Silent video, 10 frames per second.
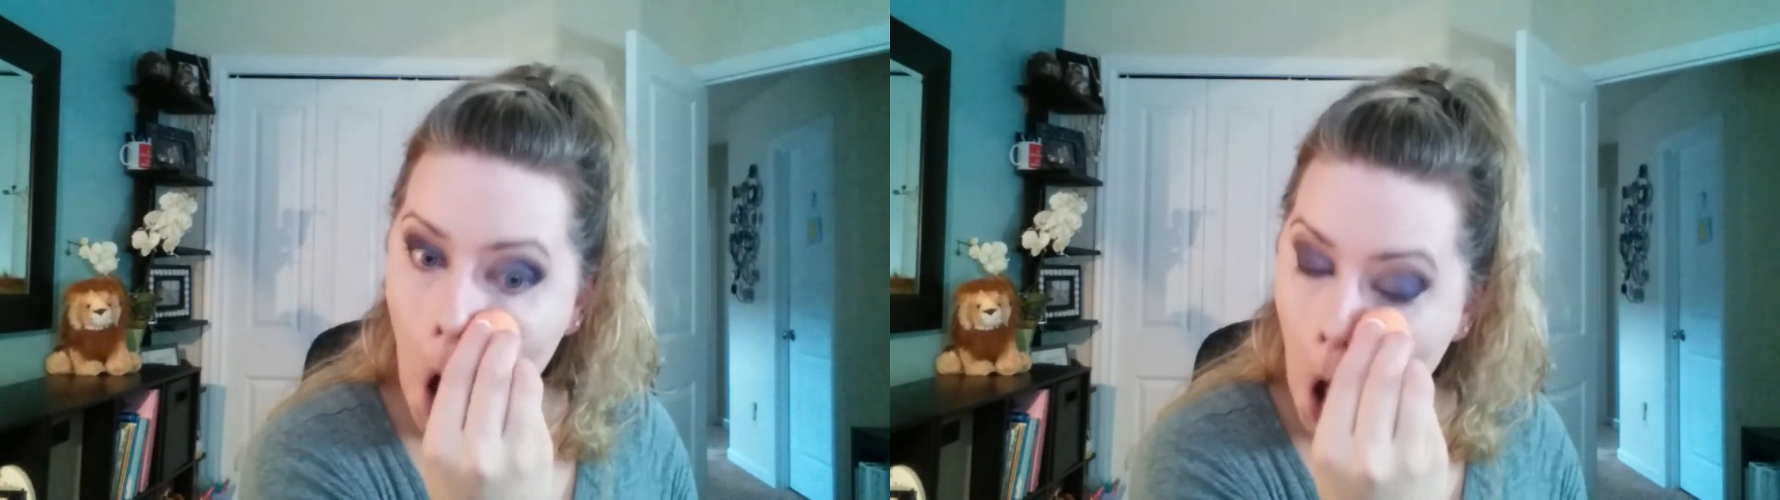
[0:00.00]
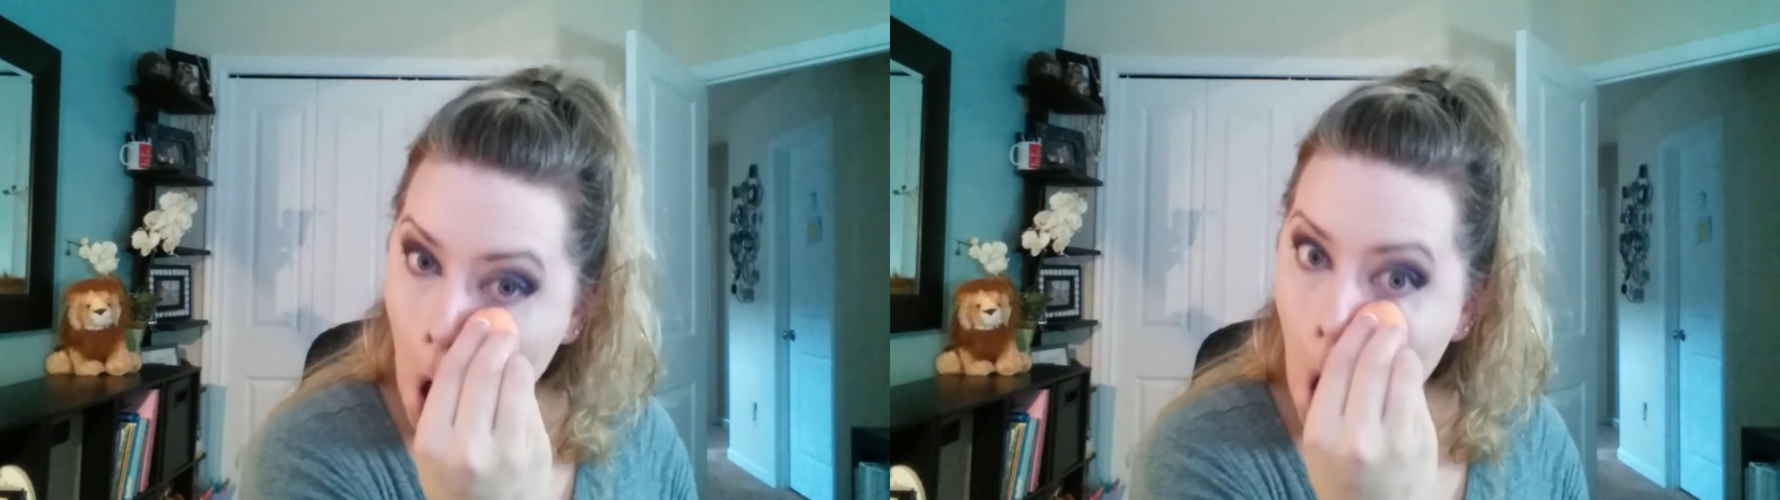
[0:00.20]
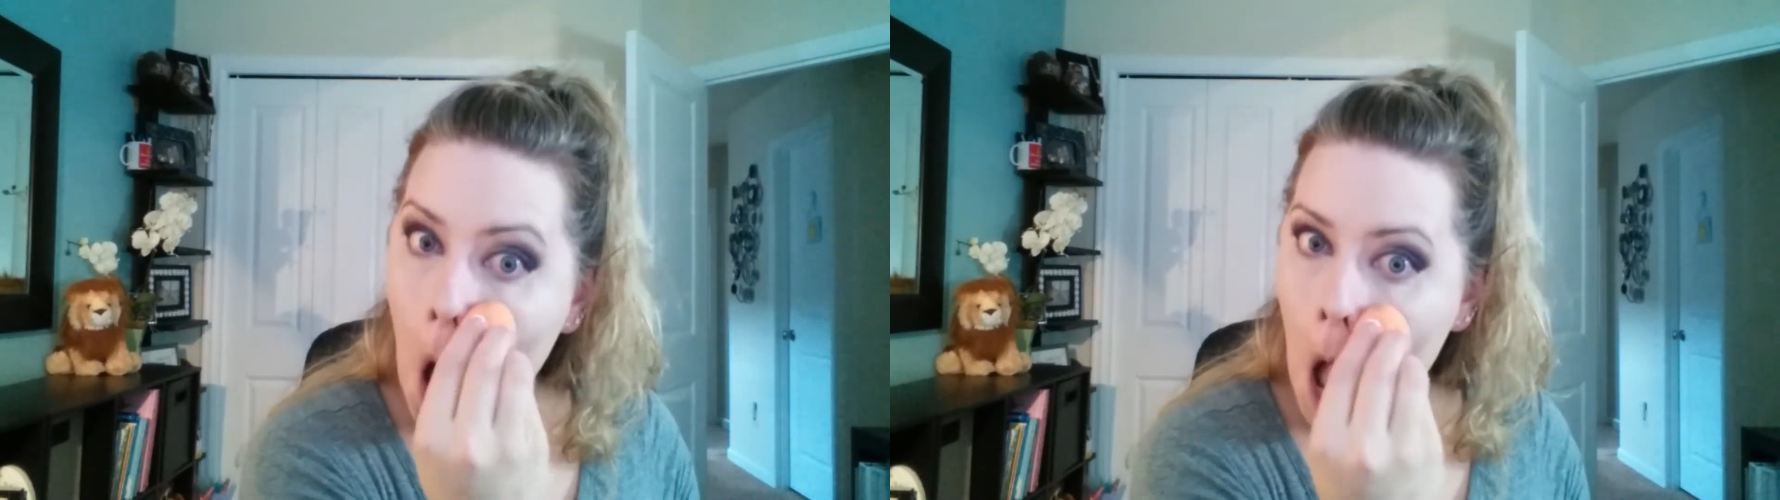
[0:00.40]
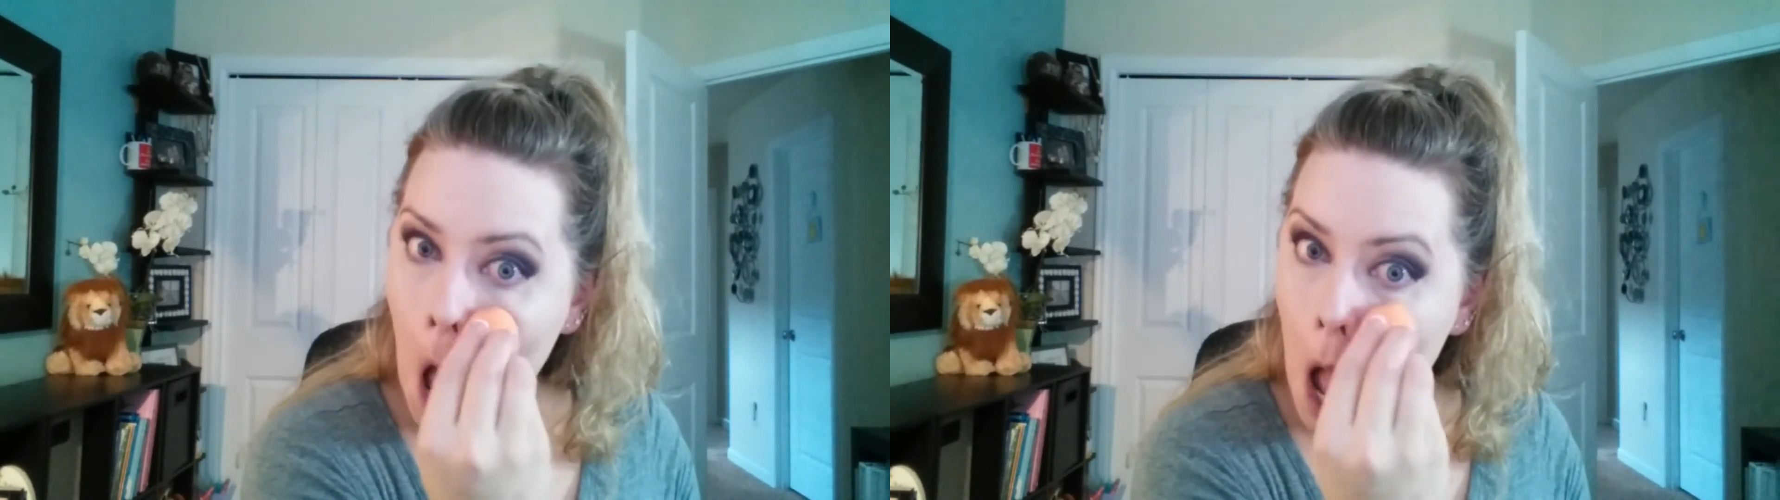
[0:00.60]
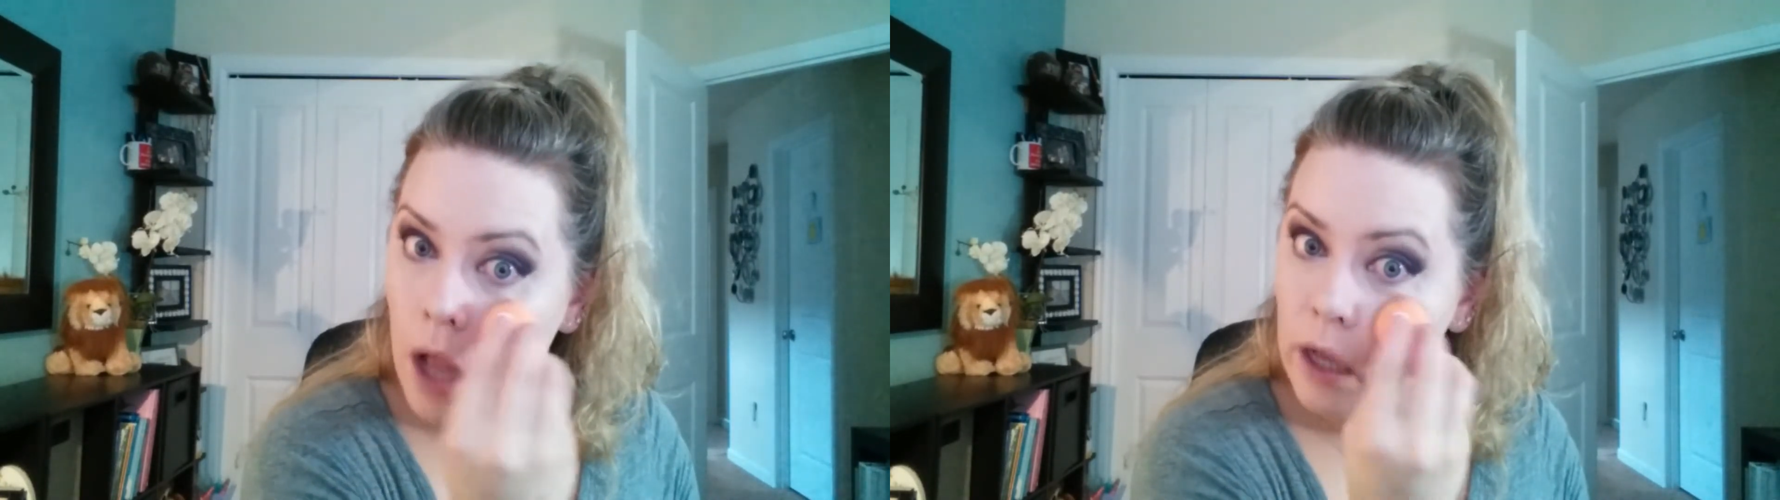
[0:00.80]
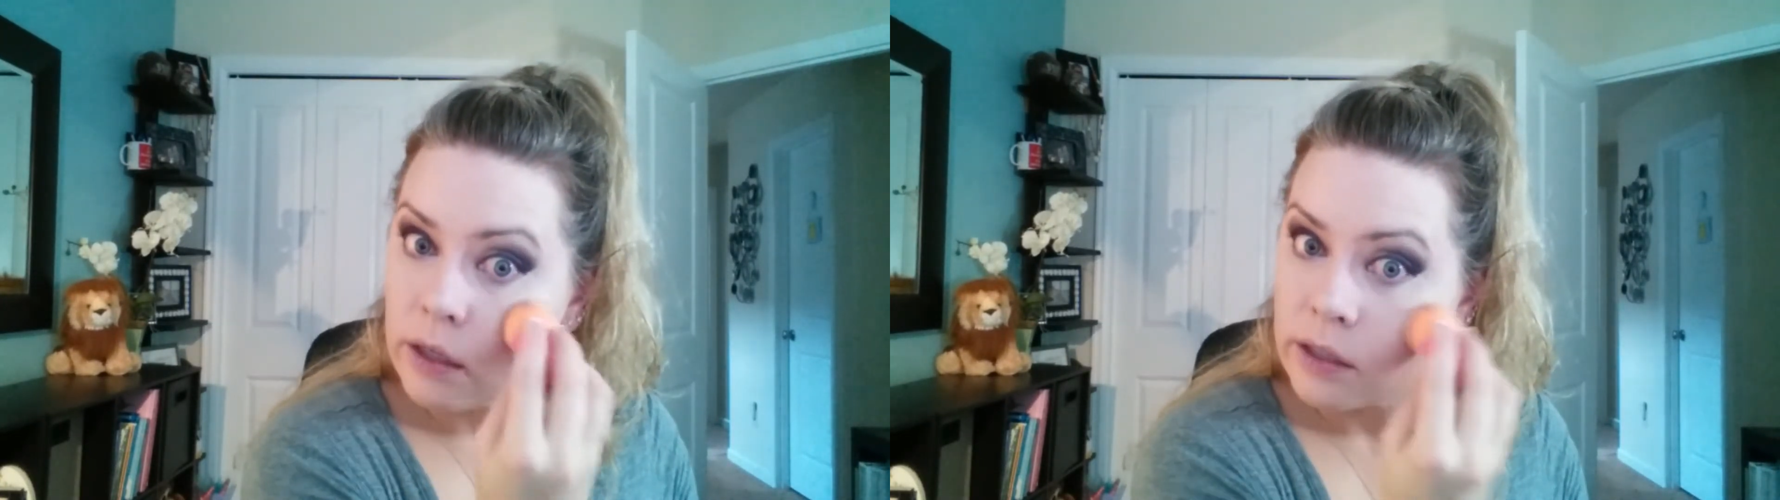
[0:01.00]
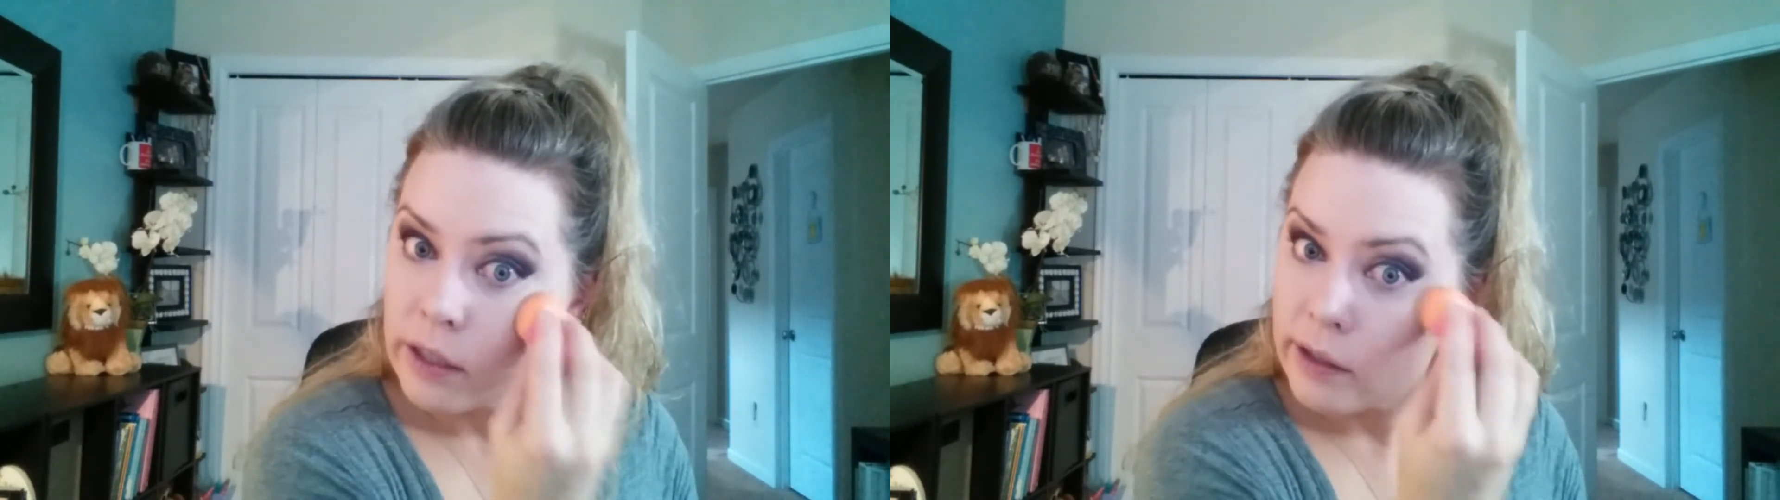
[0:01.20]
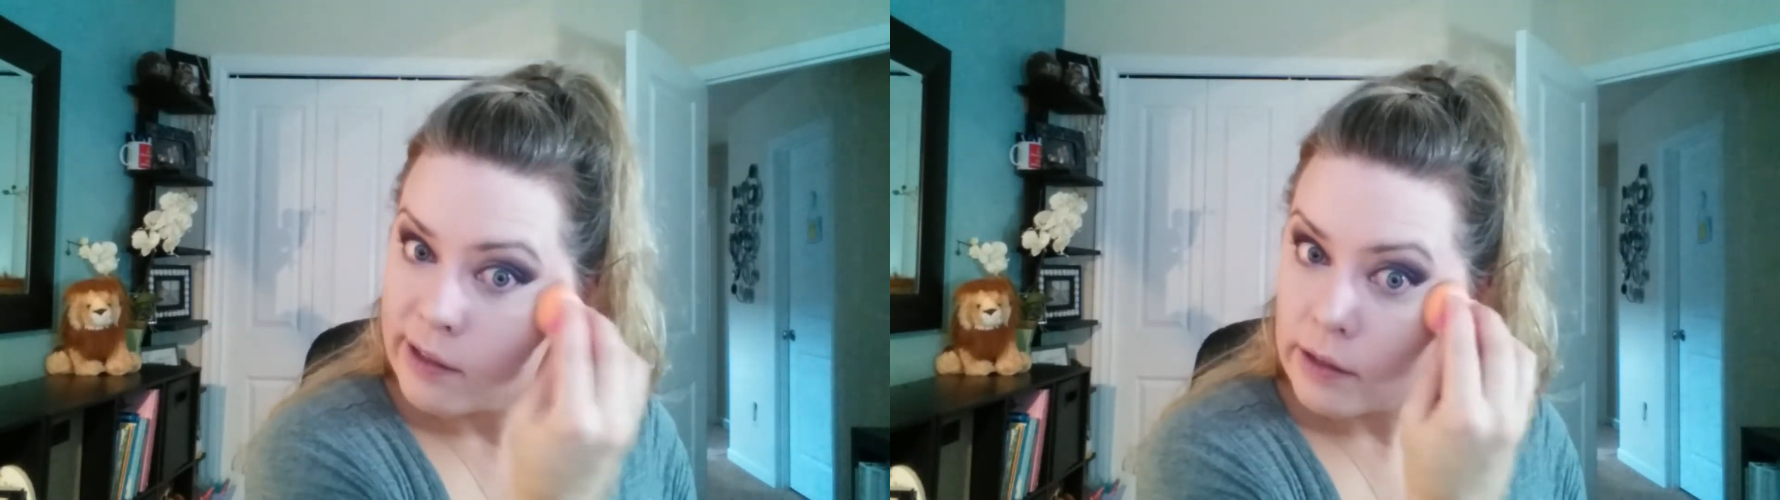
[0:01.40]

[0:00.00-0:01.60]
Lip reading: put on your face, and you're just kind